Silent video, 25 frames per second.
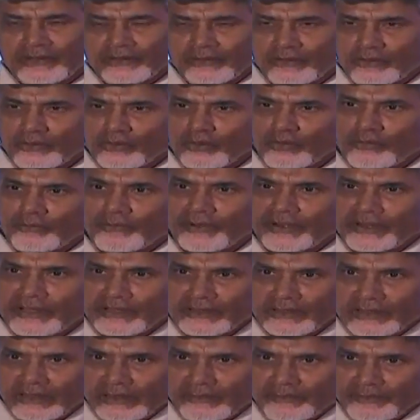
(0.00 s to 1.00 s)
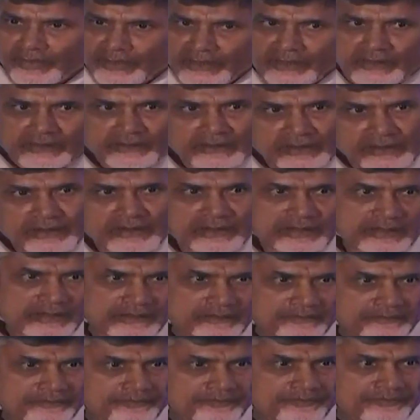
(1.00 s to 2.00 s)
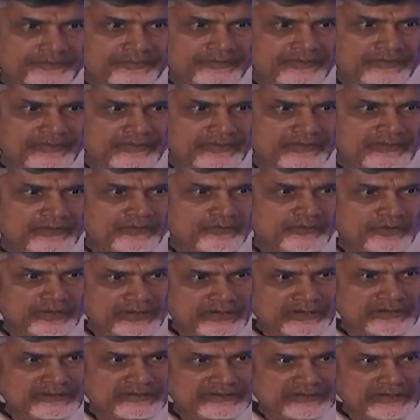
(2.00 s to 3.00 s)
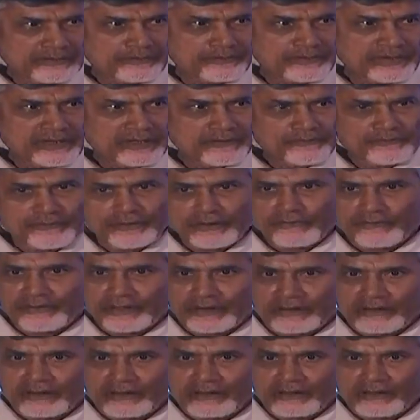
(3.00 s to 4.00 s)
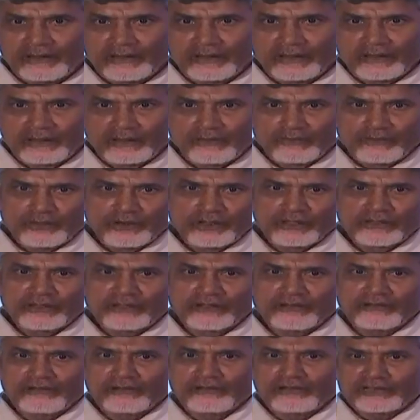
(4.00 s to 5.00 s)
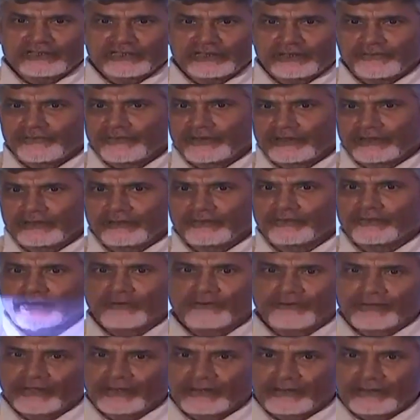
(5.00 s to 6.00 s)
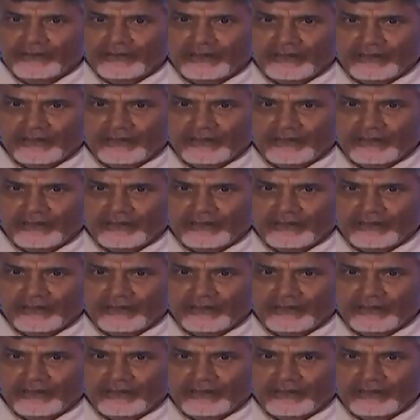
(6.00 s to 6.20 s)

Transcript: nobody can beat India. We can supply power, one of the cost effective power.